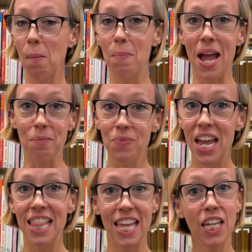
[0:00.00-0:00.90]
But
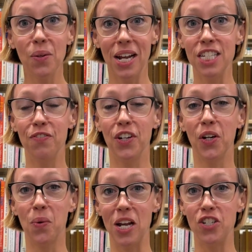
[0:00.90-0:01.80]
thank you guys for your
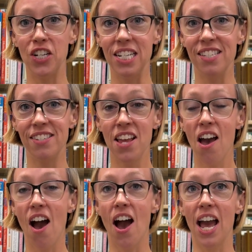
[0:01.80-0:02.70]
questions.
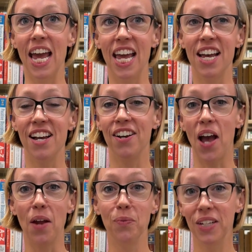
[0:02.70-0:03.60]
I
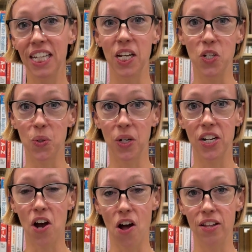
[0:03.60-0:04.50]
really
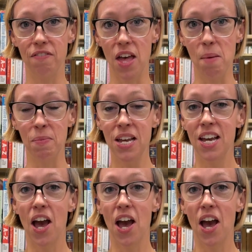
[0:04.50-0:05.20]
enjoyed all of them.